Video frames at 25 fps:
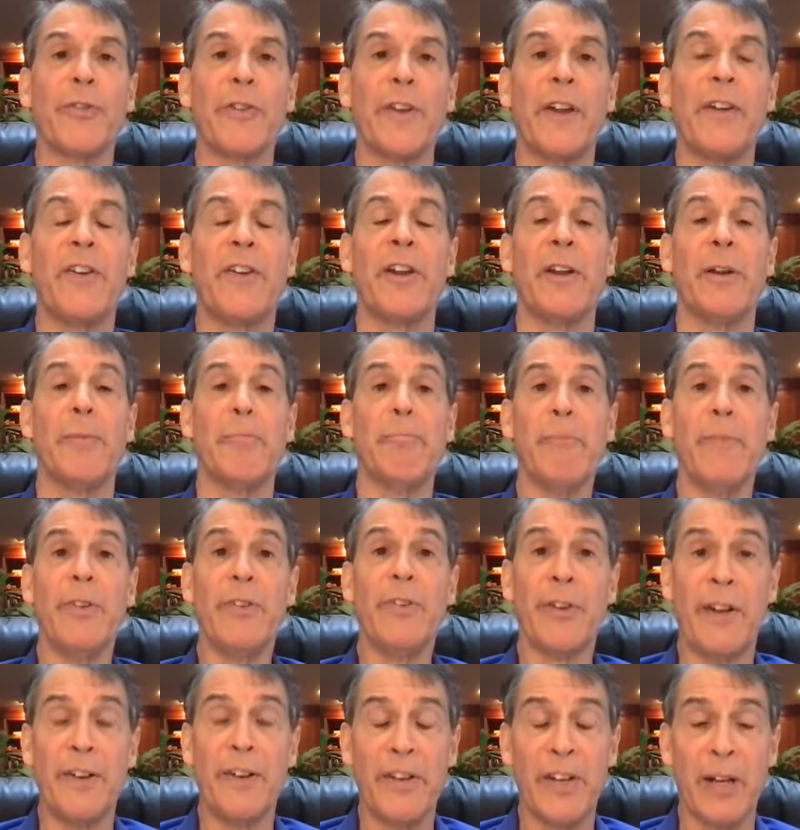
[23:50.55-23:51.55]

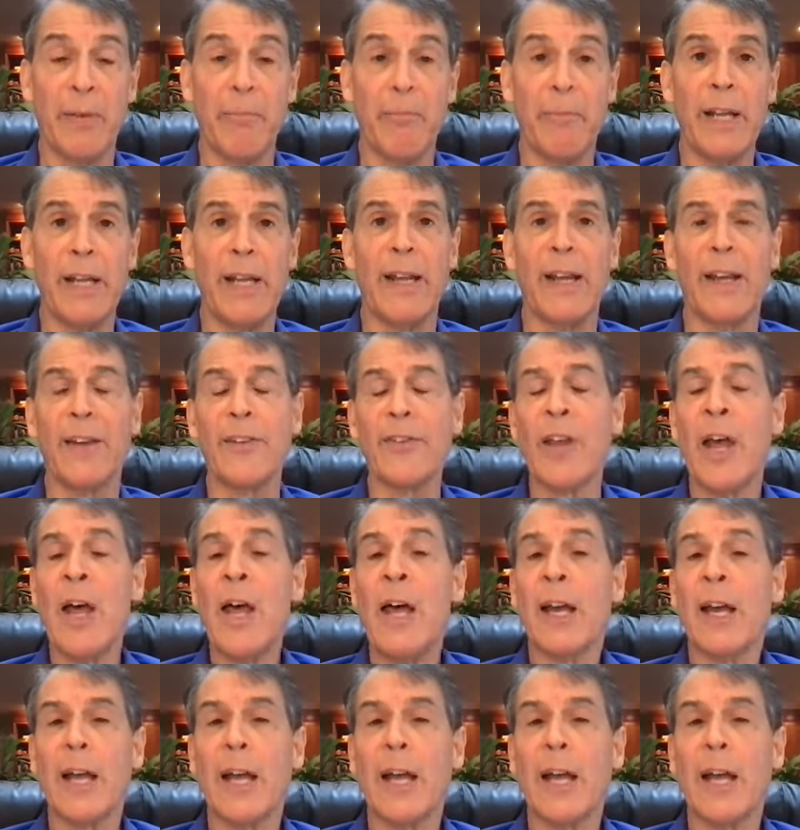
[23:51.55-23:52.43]
sentient beings